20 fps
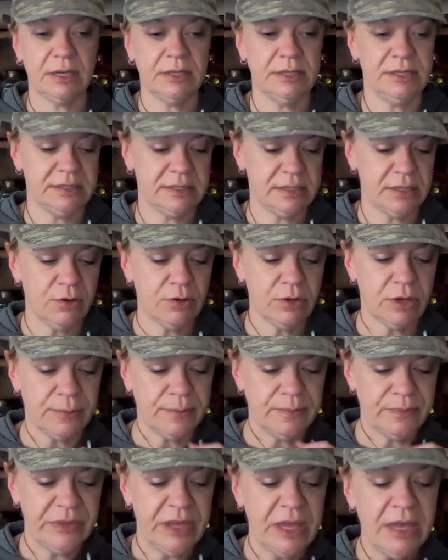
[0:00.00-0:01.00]
I need to go there.
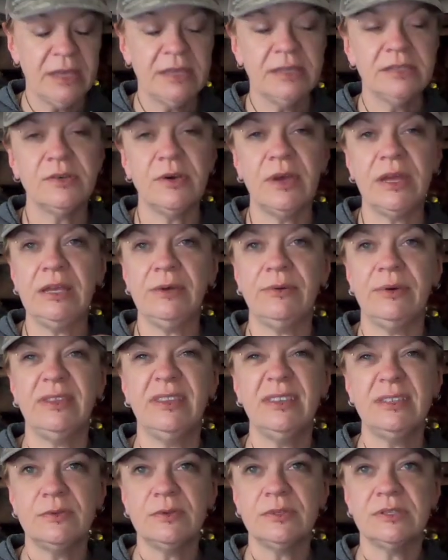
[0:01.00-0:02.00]
So anyway,
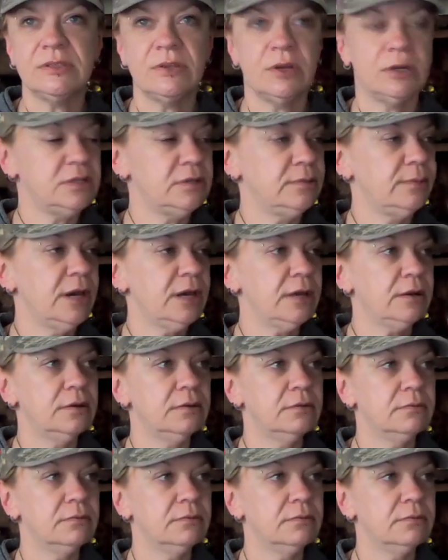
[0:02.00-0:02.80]
this one's not too bad.